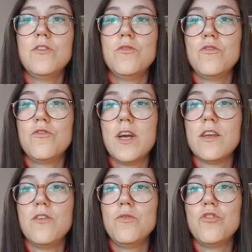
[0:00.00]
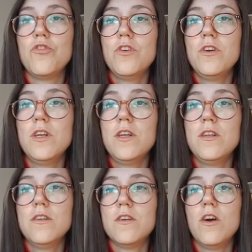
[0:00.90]
to track your
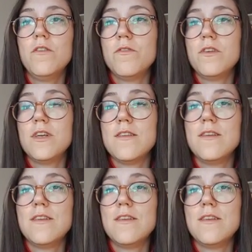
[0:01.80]
journal, conferences,